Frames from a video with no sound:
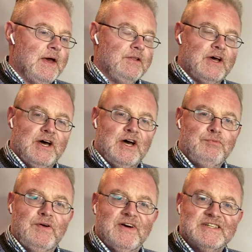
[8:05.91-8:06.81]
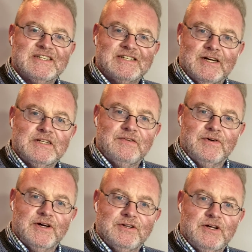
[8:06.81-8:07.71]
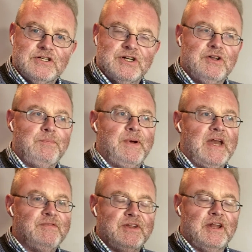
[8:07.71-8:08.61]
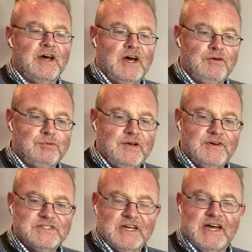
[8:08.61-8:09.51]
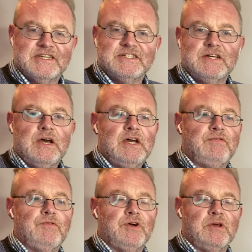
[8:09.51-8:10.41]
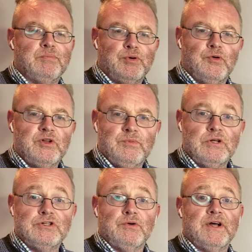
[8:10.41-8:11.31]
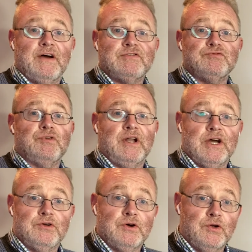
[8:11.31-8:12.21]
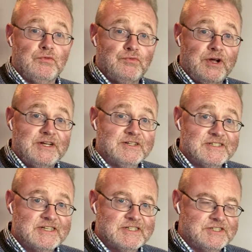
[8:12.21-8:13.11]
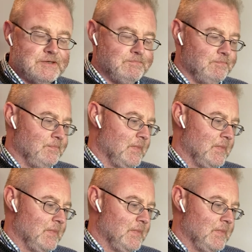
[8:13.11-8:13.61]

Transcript: The half wave has a slight advantage. Now, the benefit of the half wave is, I guess, if you're running portable, you don't have to rely on it on a radial system.